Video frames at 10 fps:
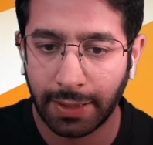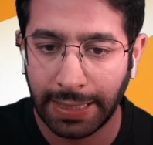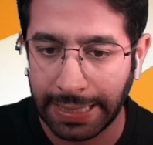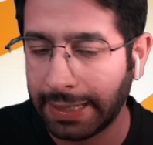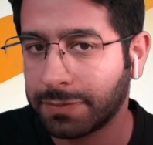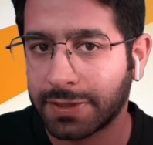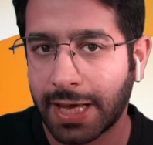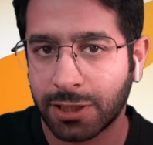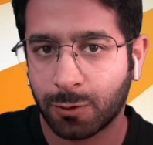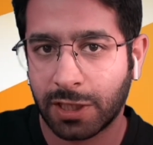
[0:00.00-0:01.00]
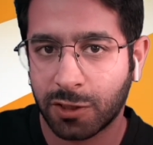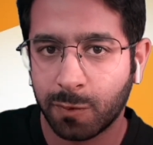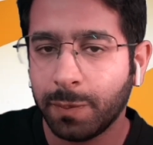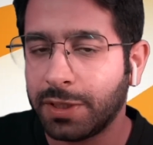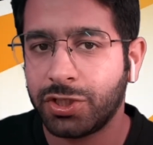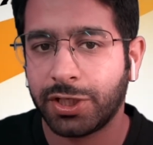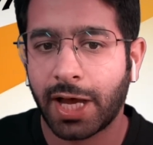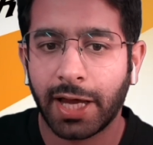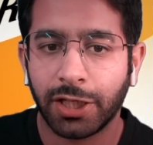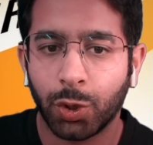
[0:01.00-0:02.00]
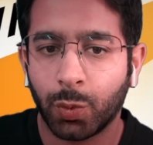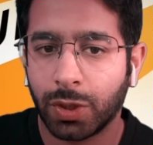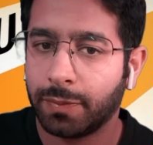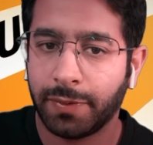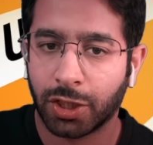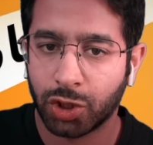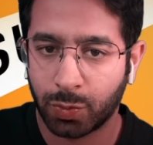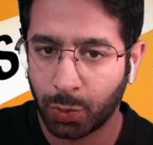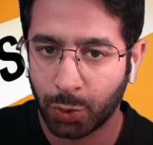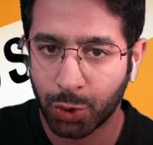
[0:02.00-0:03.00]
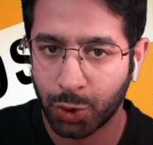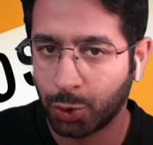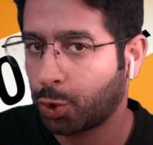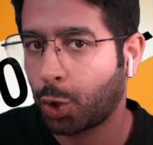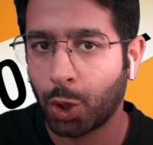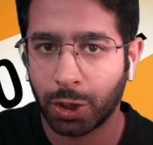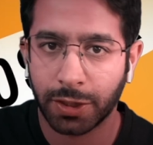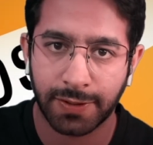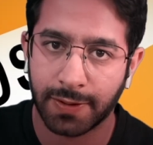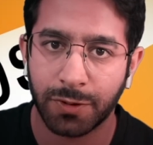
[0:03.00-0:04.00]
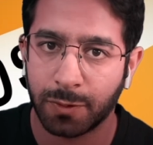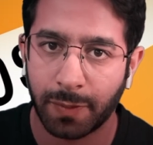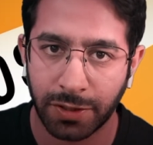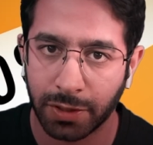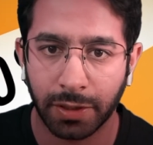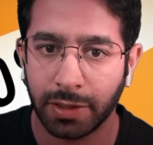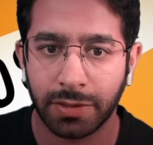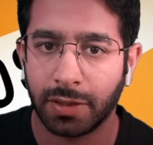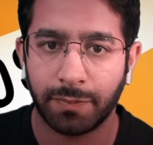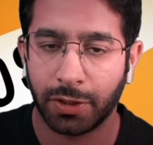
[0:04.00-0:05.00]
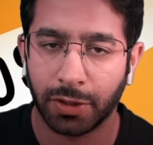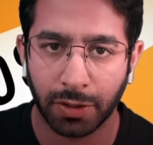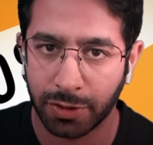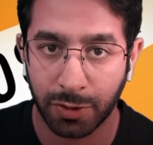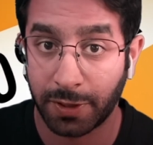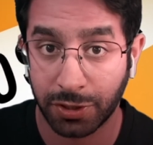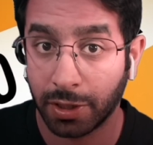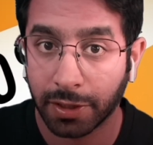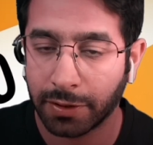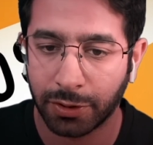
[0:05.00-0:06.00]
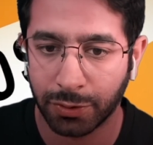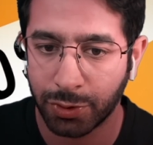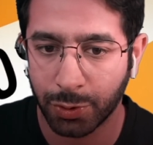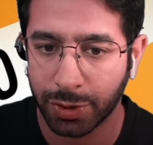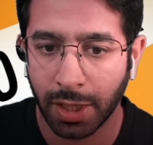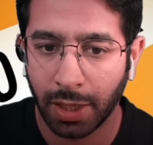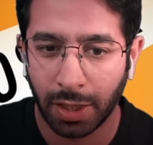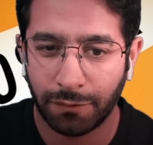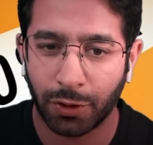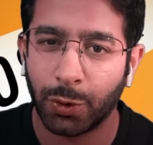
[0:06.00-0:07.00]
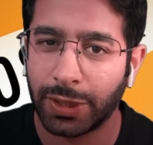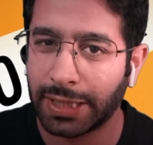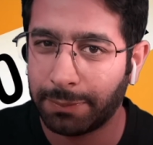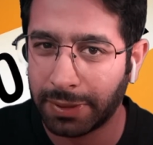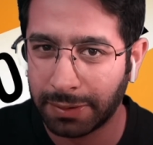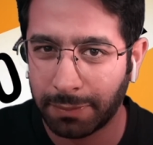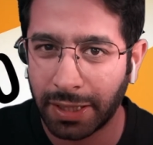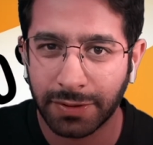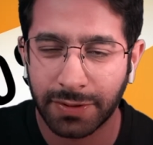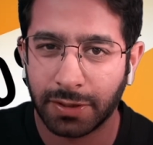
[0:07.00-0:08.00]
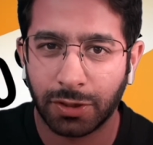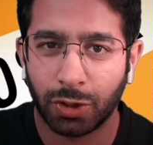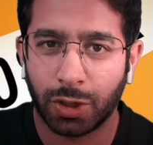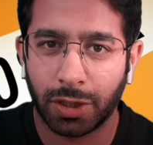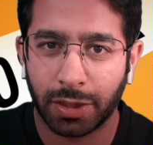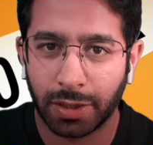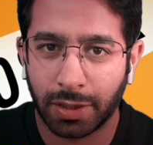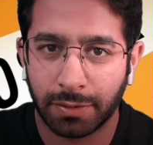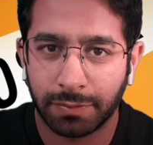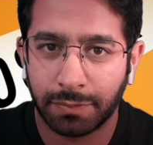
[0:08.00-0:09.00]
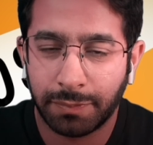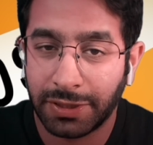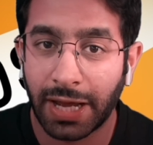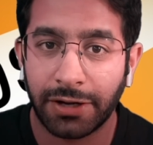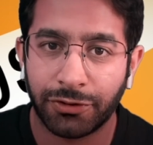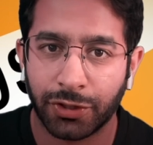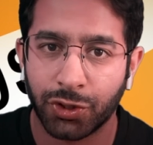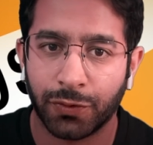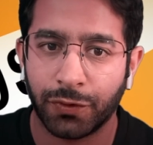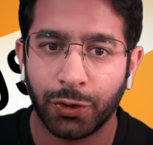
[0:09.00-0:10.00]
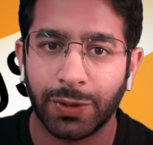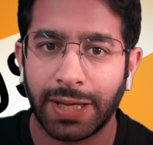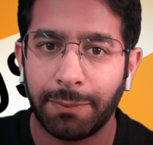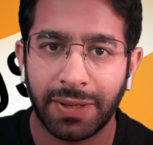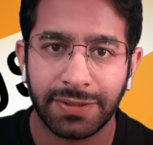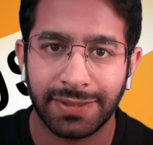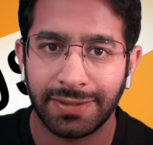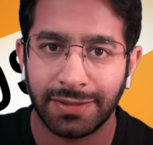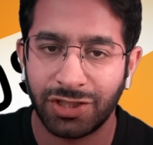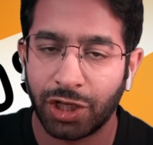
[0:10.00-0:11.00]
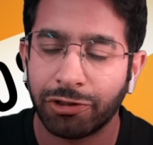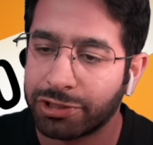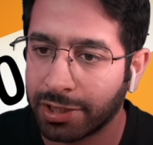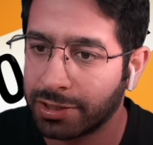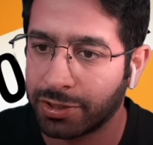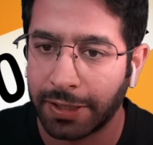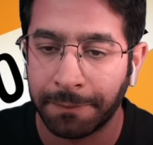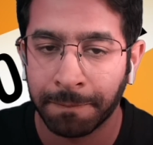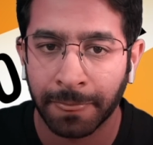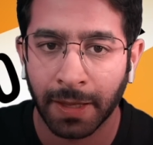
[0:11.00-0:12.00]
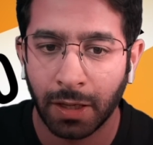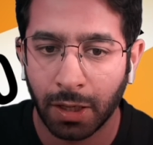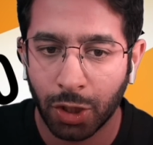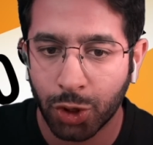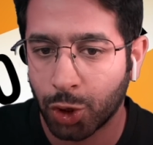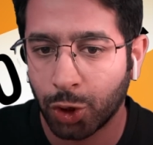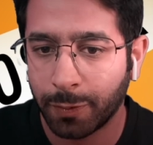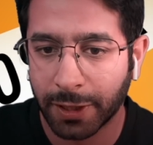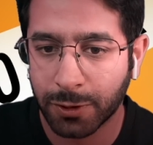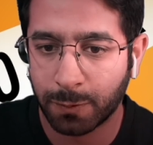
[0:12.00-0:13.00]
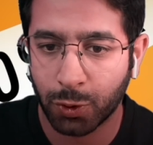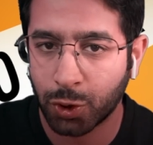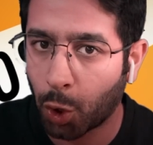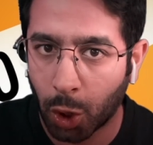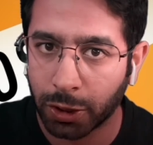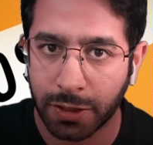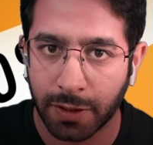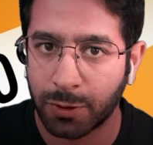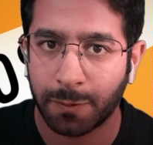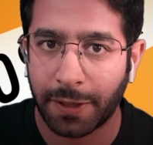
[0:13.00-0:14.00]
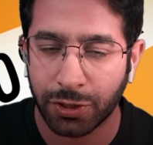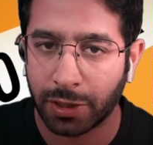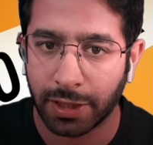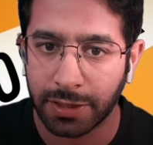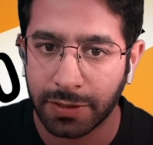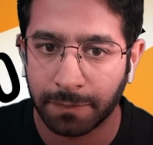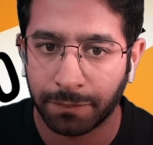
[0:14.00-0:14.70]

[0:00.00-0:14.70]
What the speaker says: Aiims as well as PGI, you will be exposed to all the subspecialties in a particular specialty that you choose. If you're doing MD in medicine or pediatrics, or if you're doing MS in general surgery, so you'll be exposed to all the subspecialties.